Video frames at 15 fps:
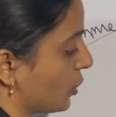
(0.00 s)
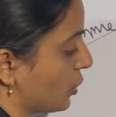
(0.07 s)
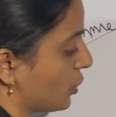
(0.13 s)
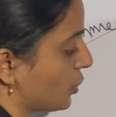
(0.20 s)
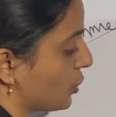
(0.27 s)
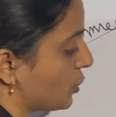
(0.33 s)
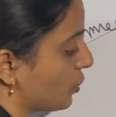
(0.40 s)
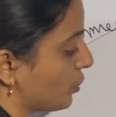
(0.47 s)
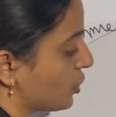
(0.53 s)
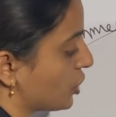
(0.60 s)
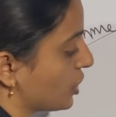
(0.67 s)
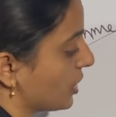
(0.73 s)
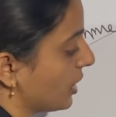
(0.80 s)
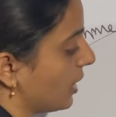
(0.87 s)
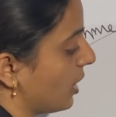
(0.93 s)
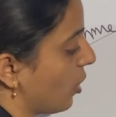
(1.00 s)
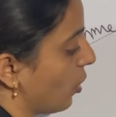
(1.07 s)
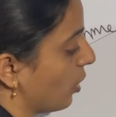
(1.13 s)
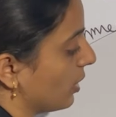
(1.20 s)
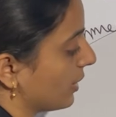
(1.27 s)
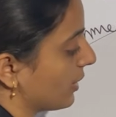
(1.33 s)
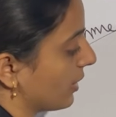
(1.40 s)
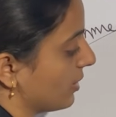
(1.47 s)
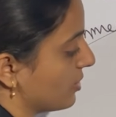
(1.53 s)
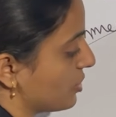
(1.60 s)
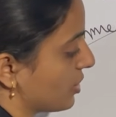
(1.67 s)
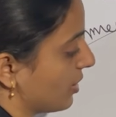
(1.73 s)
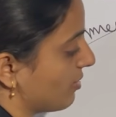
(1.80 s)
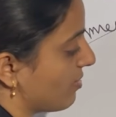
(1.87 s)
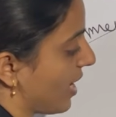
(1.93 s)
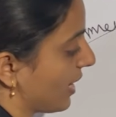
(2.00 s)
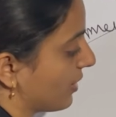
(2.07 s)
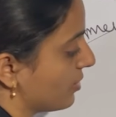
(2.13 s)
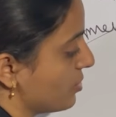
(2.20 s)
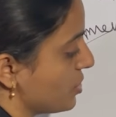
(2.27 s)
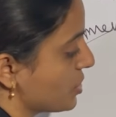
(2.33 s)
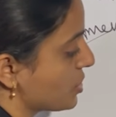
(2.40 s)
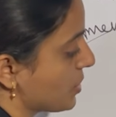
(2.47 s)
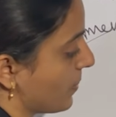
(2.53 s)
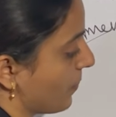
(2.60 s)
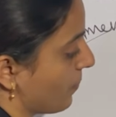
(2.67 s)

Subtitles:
social or cultural factors.